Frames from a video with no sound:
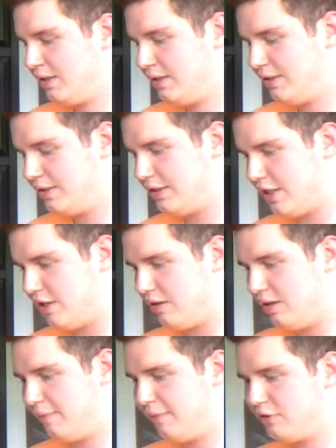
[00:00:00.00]

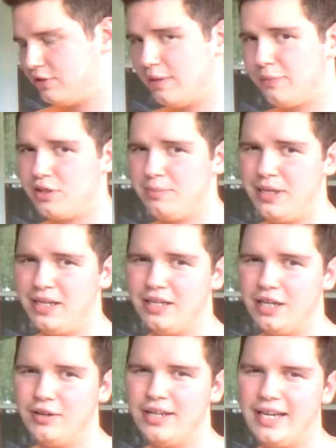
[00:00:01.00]
First off with the
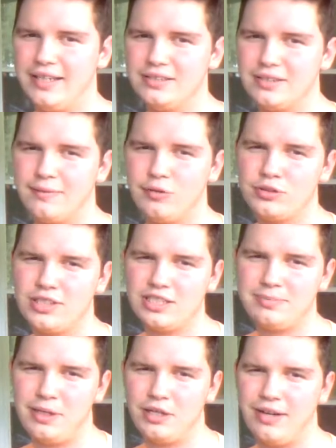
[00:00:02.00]
piano, it has a
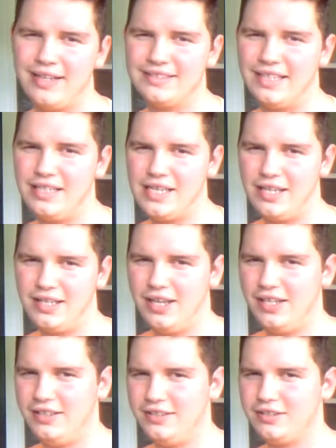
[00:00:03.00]
full-size piano has 88
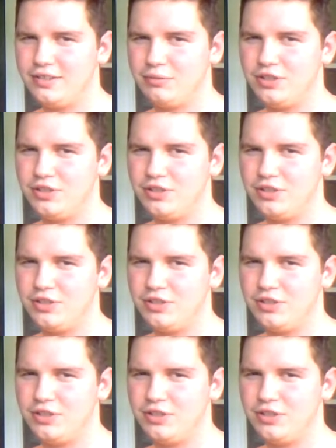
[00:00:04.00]
keys,